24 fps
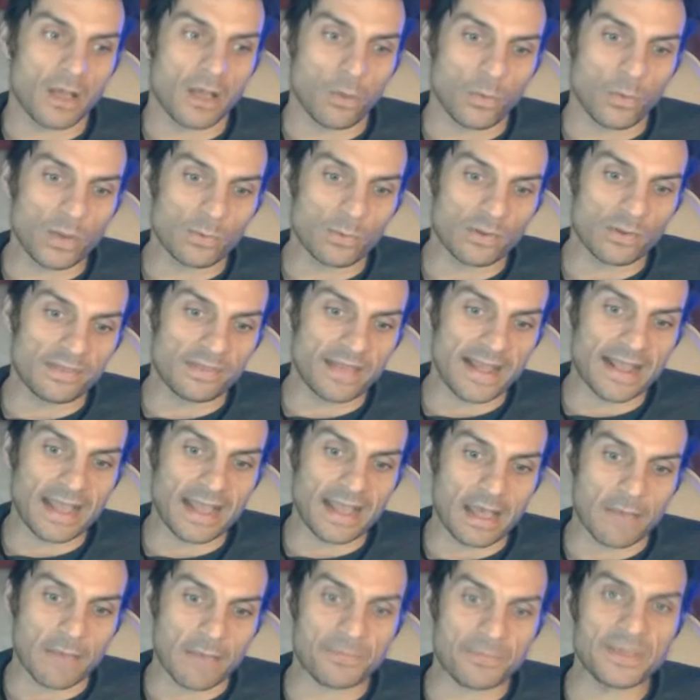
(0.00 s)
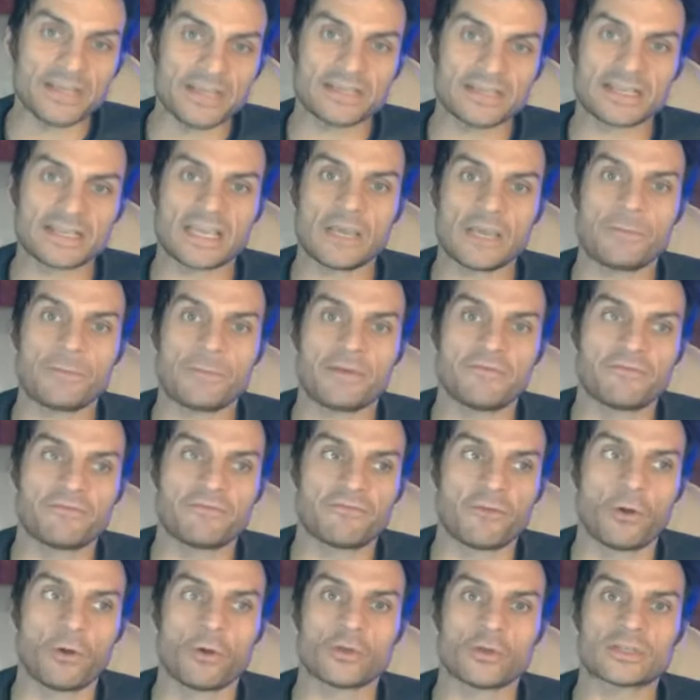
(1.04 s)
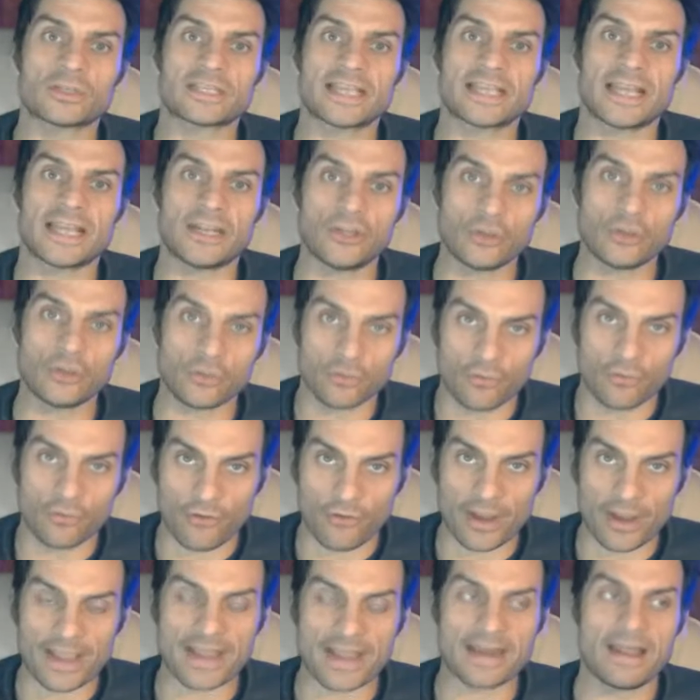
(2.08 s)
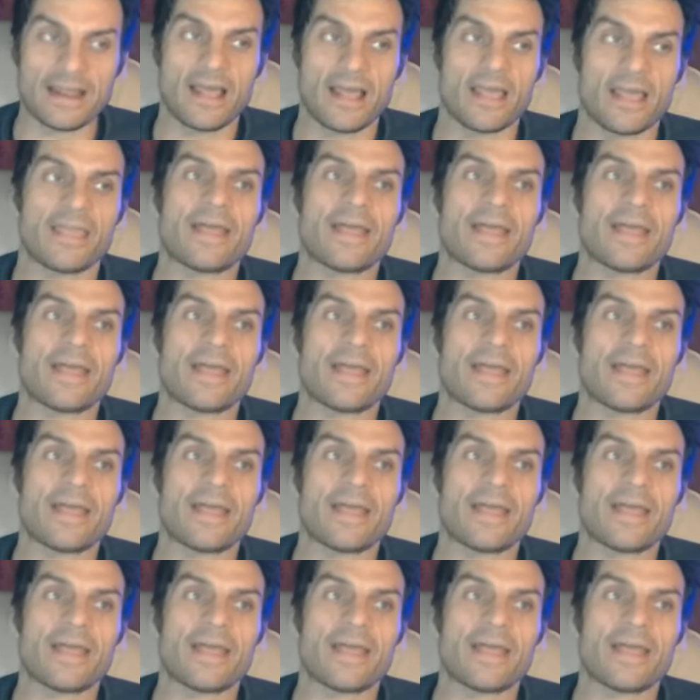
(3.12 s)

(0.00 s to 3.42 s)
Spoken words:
We would then get a peacekeeping force in Ukraine.